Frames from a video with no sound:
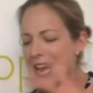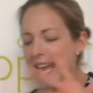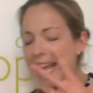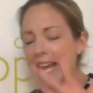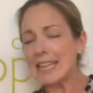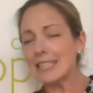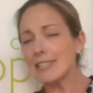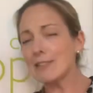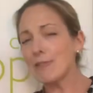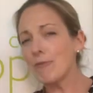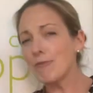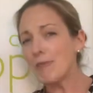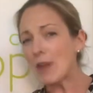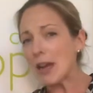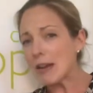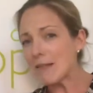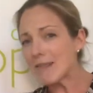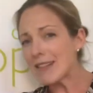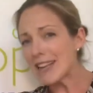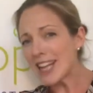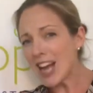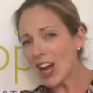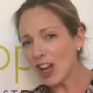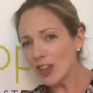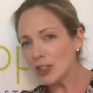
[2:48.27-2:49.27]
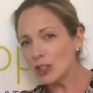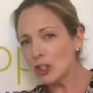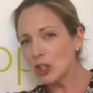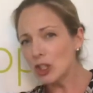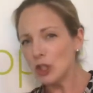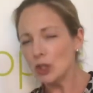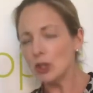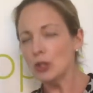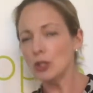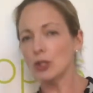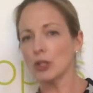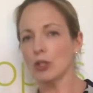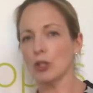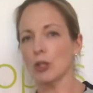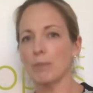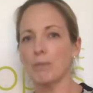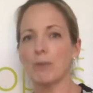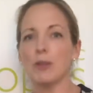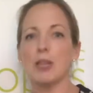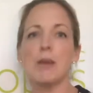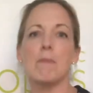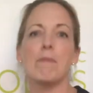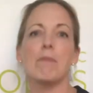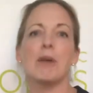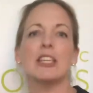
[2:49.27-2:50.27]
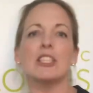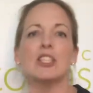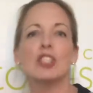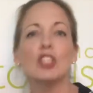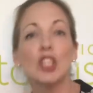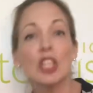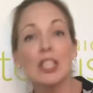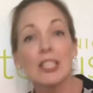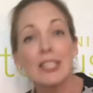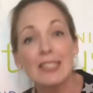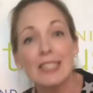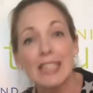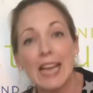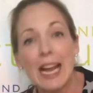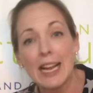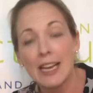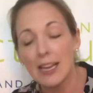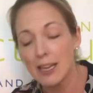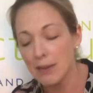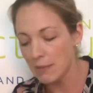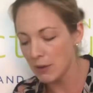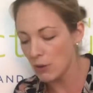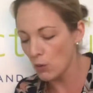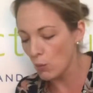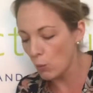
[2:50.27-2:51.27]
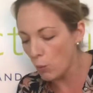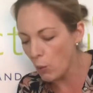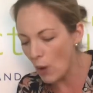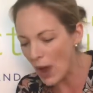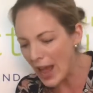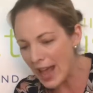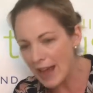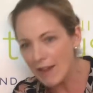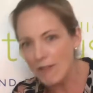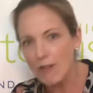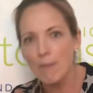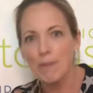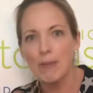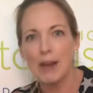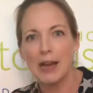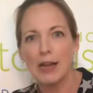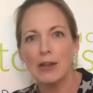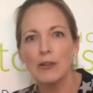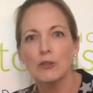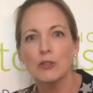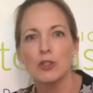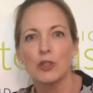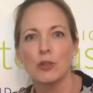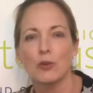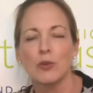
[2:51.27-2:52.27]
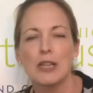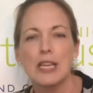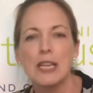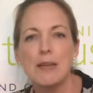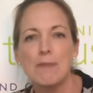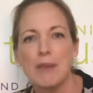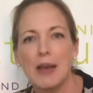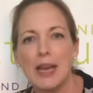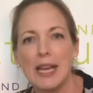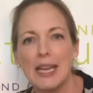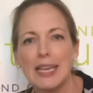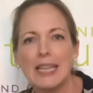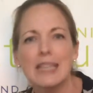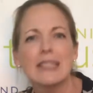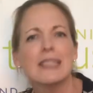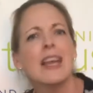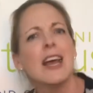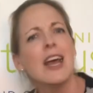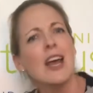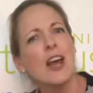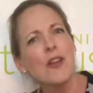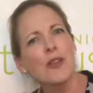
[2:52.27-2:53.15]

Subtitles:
It's very unusual that by just telling me whereabouts your knee pain is,